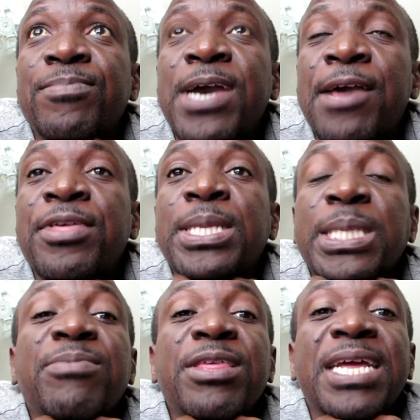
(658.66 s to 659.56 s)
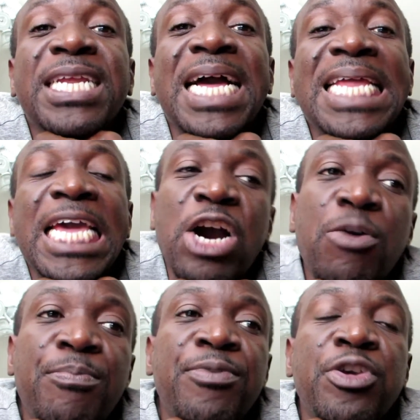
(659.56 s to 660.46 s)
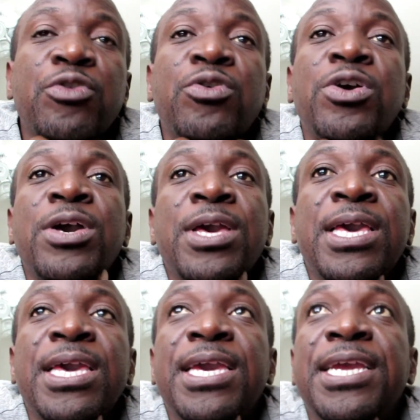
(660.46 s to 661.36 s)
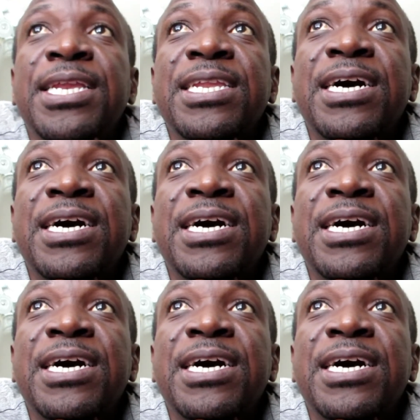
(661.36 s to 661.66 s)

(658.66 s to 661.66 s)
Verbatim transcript: I think, something that can help you in